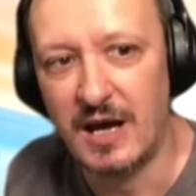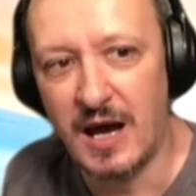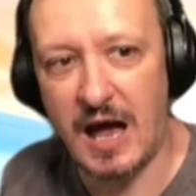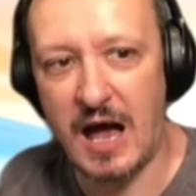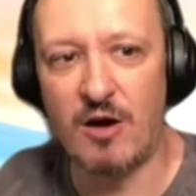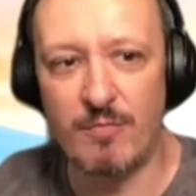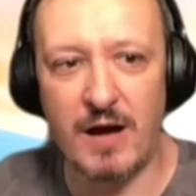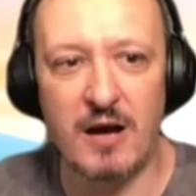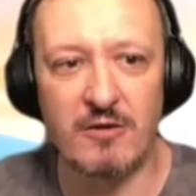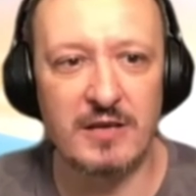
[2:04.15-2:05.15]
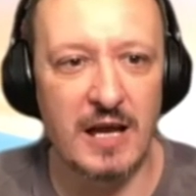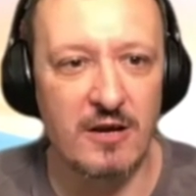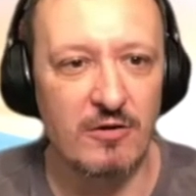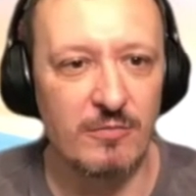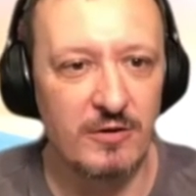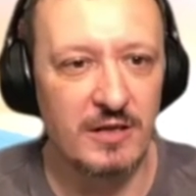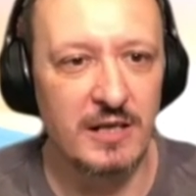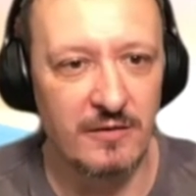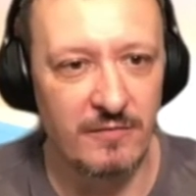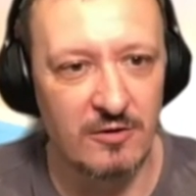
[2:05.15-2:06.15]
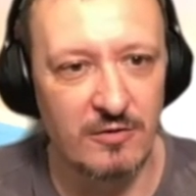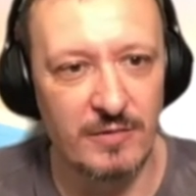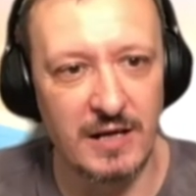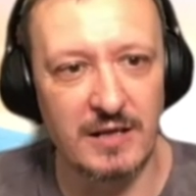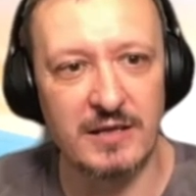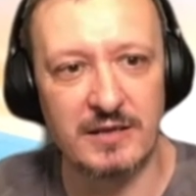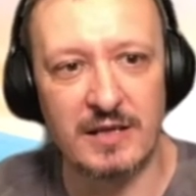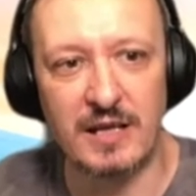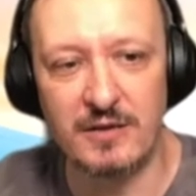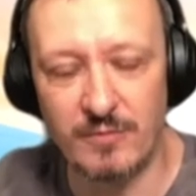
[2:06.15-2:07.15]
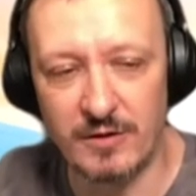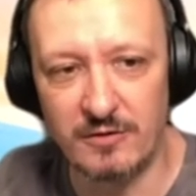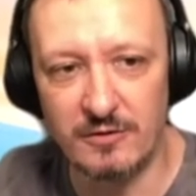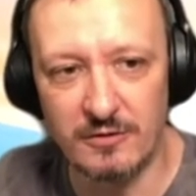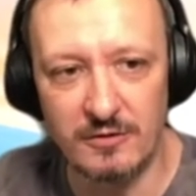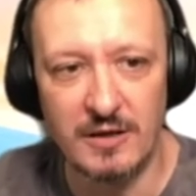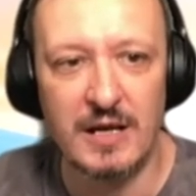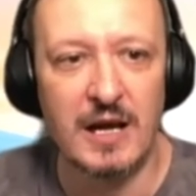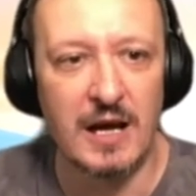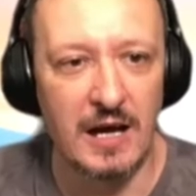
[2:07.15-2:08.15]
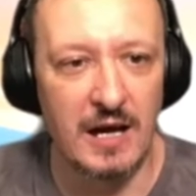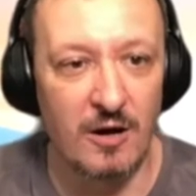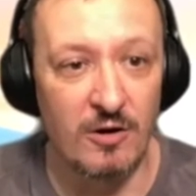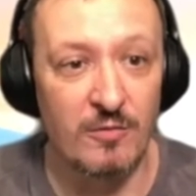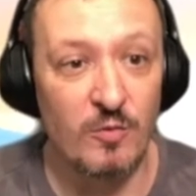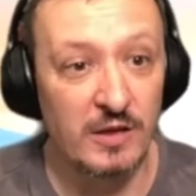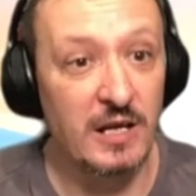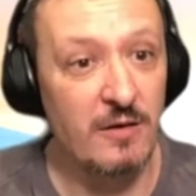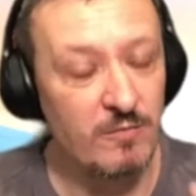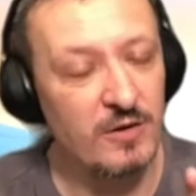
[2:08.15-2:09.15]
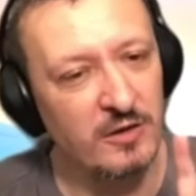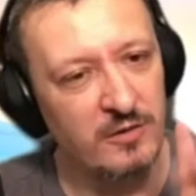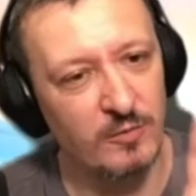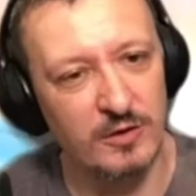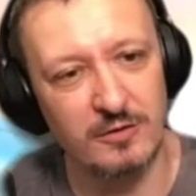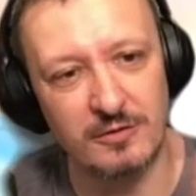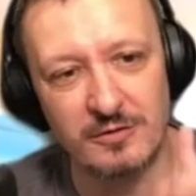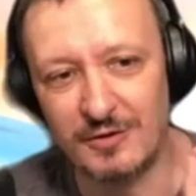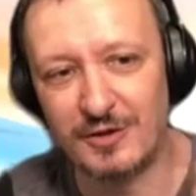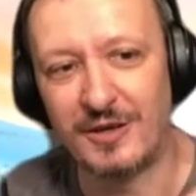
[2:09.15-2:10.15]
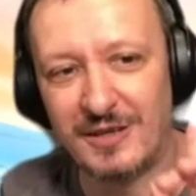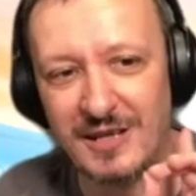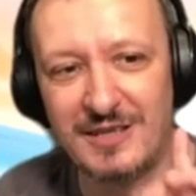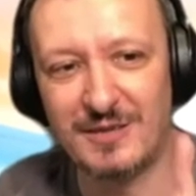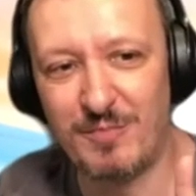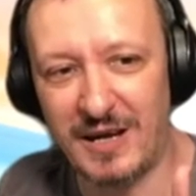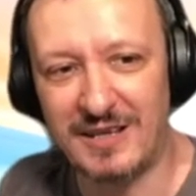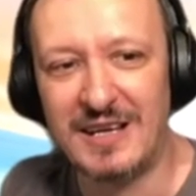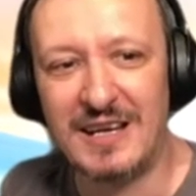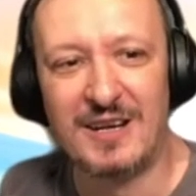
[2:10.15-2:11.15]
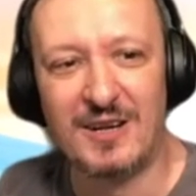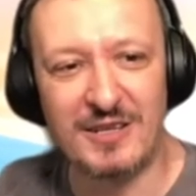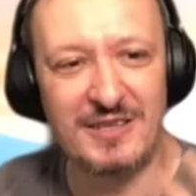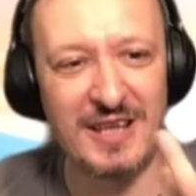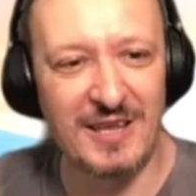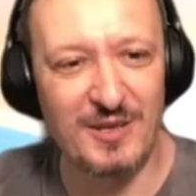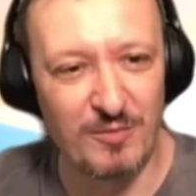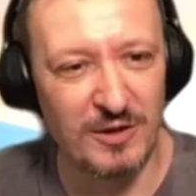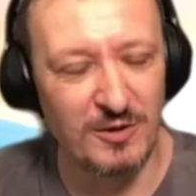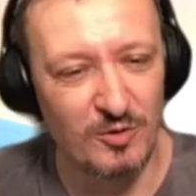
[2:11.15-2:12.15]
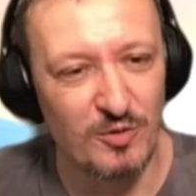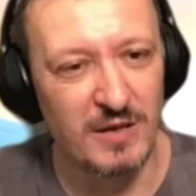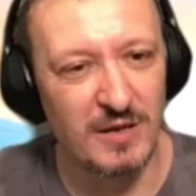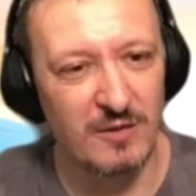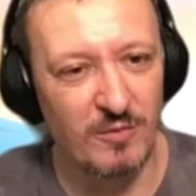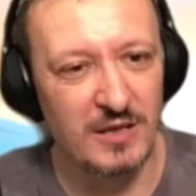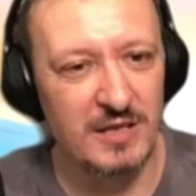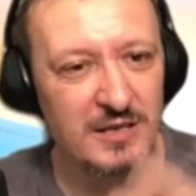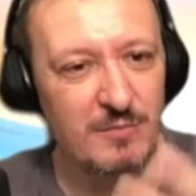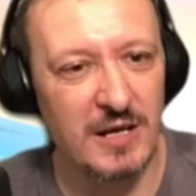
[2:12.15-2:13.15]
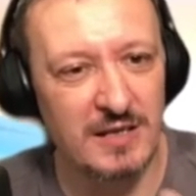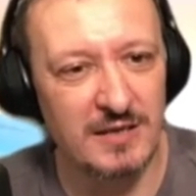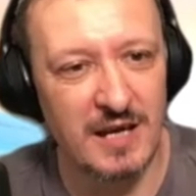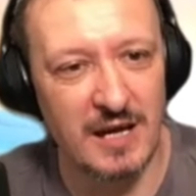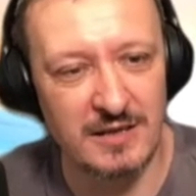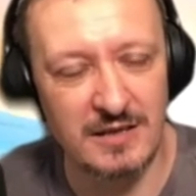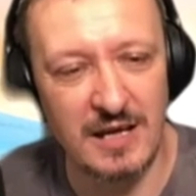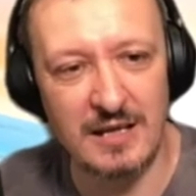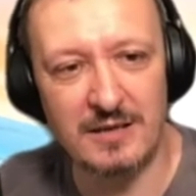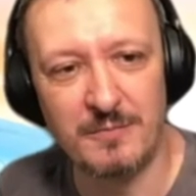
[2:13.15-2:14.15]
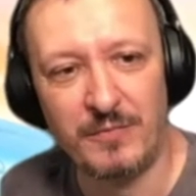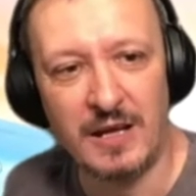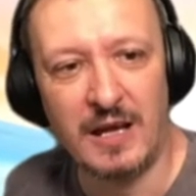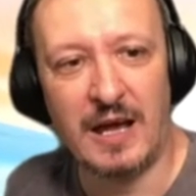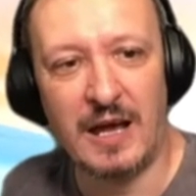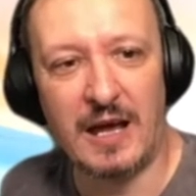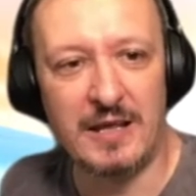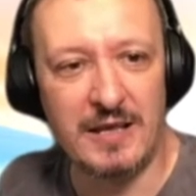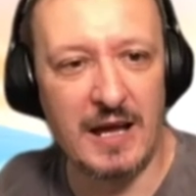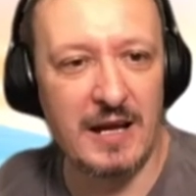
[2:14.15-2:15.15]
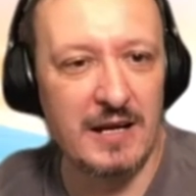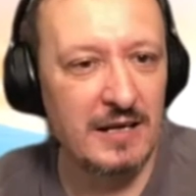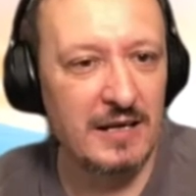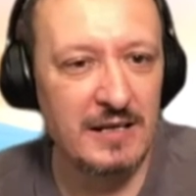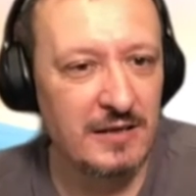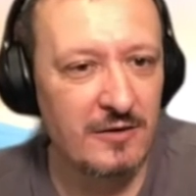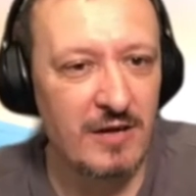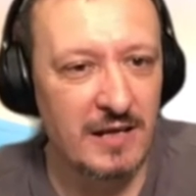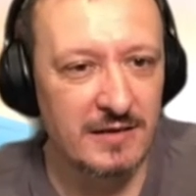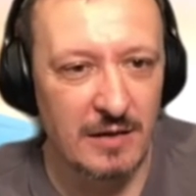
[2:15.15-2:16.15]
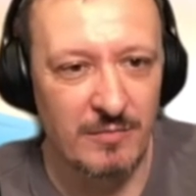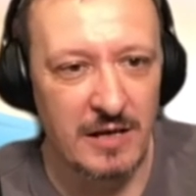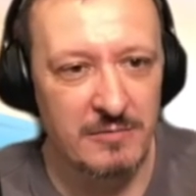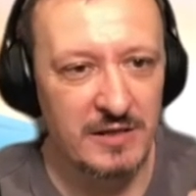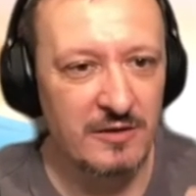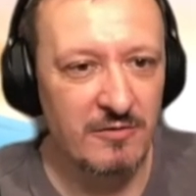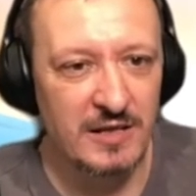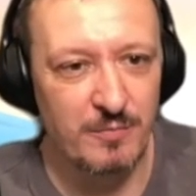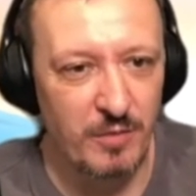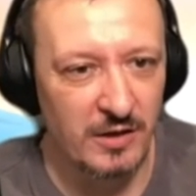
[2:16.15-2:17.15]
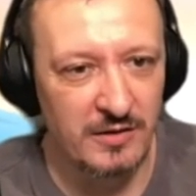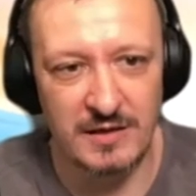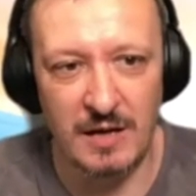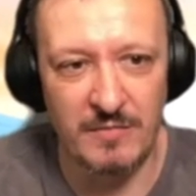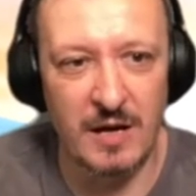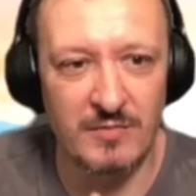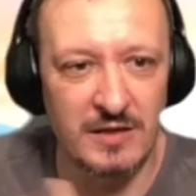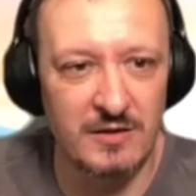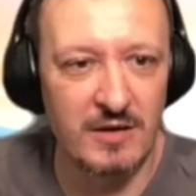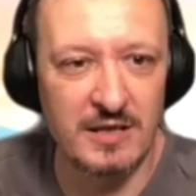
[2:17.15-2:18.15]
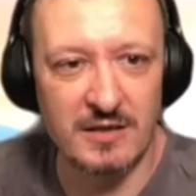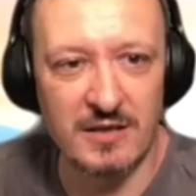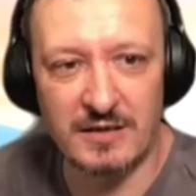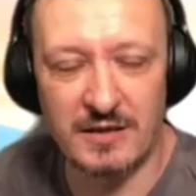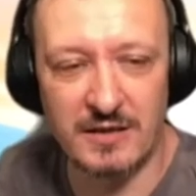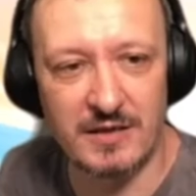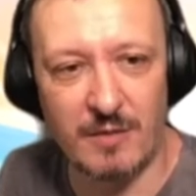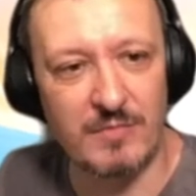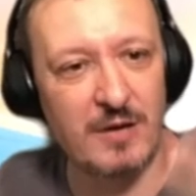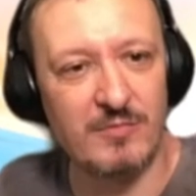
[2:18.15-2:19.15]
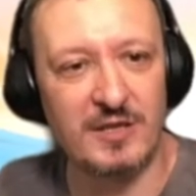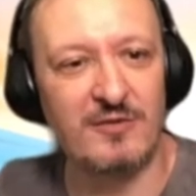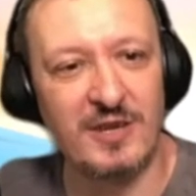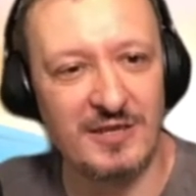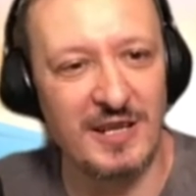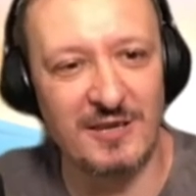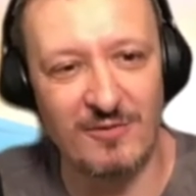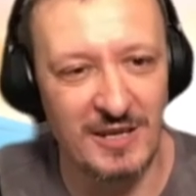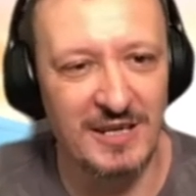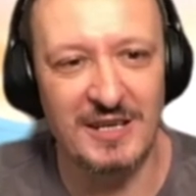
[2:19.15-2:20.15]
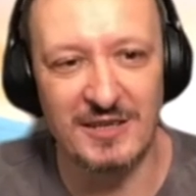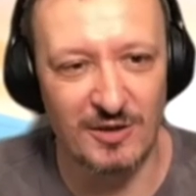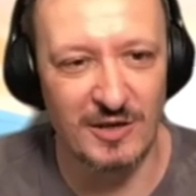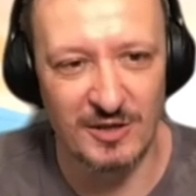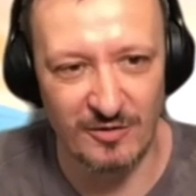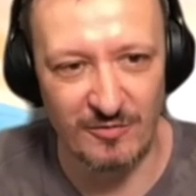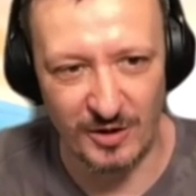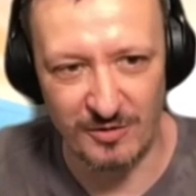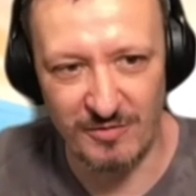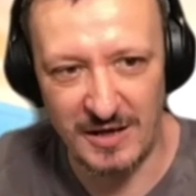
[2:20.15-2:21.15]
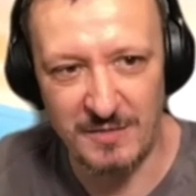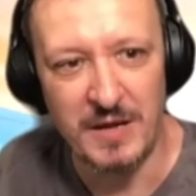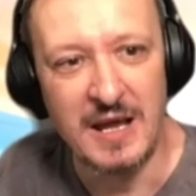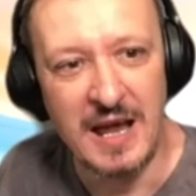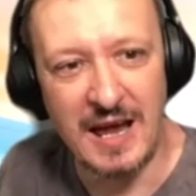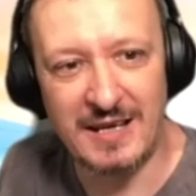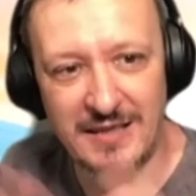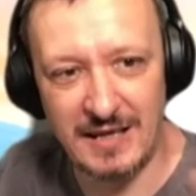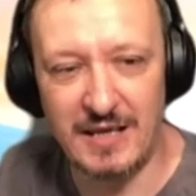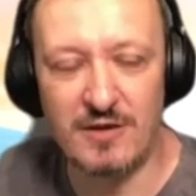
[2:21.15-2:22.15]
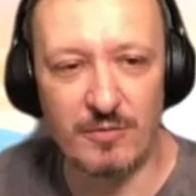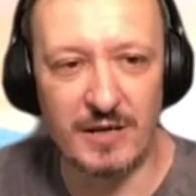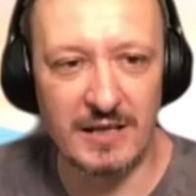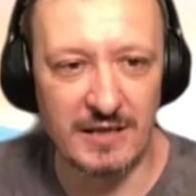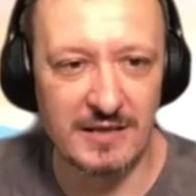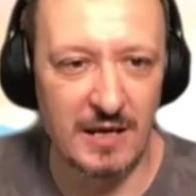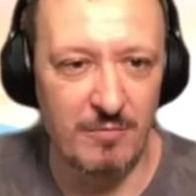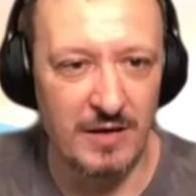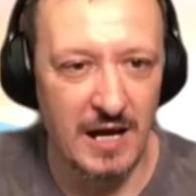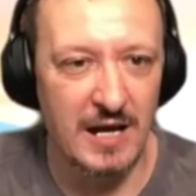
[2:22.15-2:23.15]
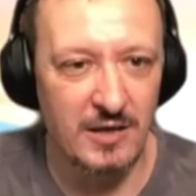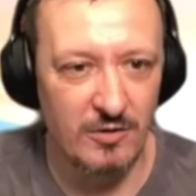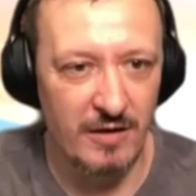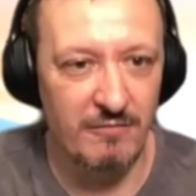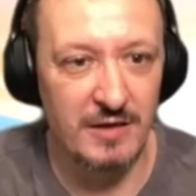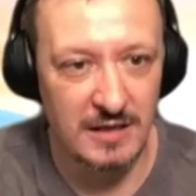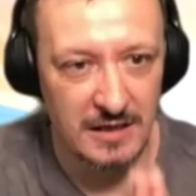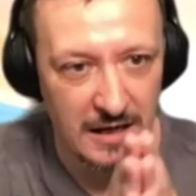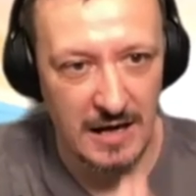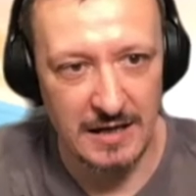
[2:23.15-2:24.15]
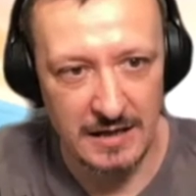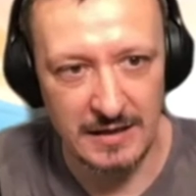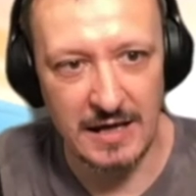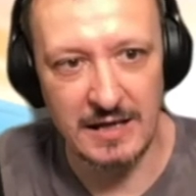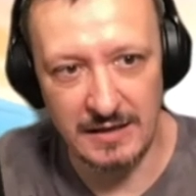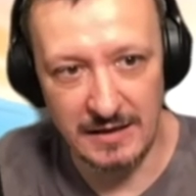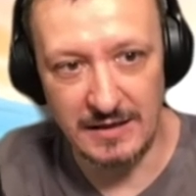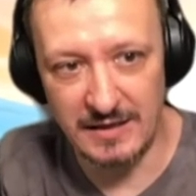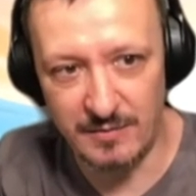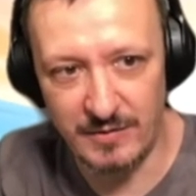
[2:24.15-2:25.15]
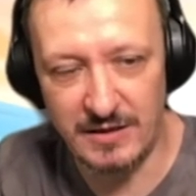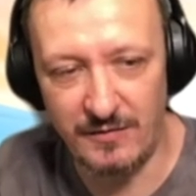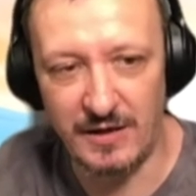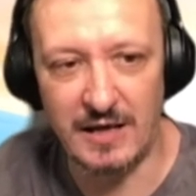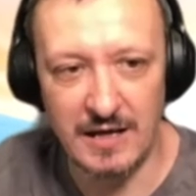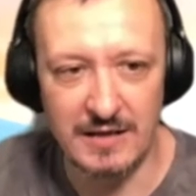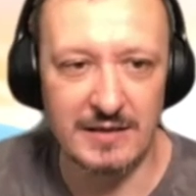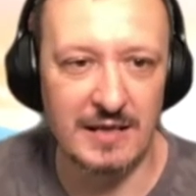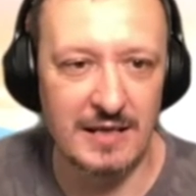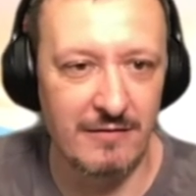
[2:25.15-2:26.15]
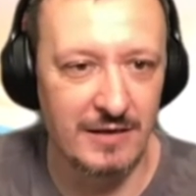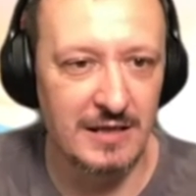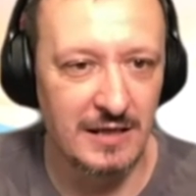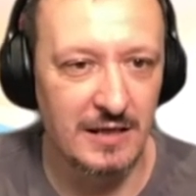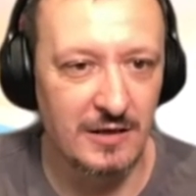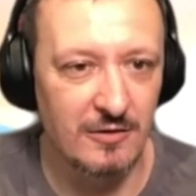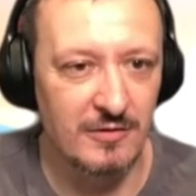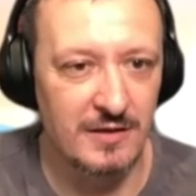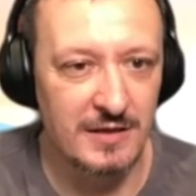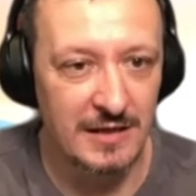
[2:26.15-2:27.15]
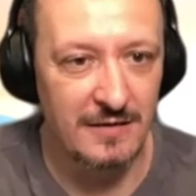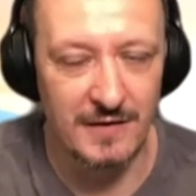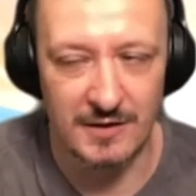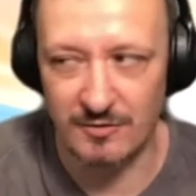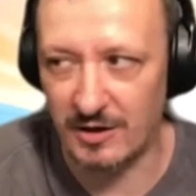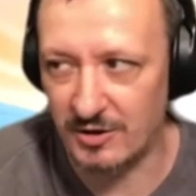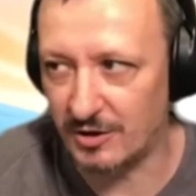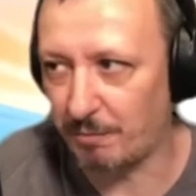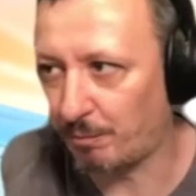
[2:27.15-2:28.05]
How about I communicate with Kubernetes, tell it what to do, uh, or what I not what to do. Sorry, that's bad. Not tell it what to do, but what is my desired state. And then uh, it creates, sometimes it creates pods, sometimes it creates clusters, sometimes it creates networking and so on and so forth, right? Extend Kubernetes API to everything. And in, that, in this specific case, that everything includes infrastructure.